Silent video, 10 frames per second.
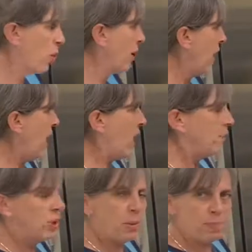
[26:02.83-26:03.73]

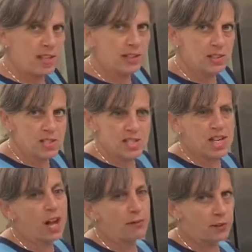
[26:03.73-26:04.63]
I'm gonna peek and see.
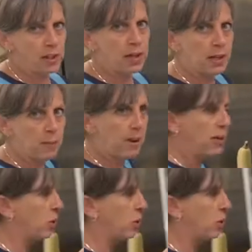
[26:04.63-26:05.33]
I feel like I might go